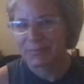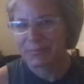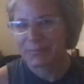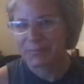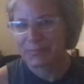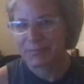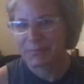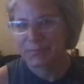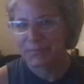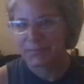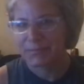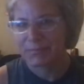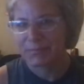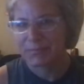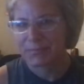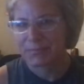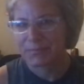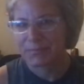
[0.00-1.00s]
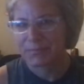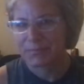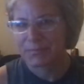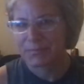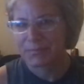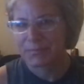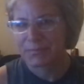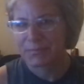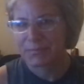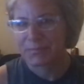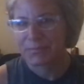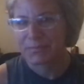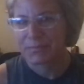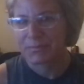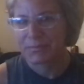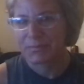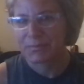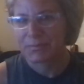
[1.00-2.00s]

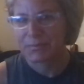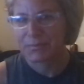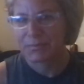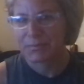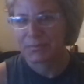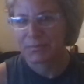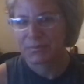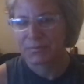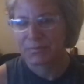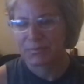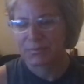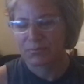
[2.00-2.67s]
(silence)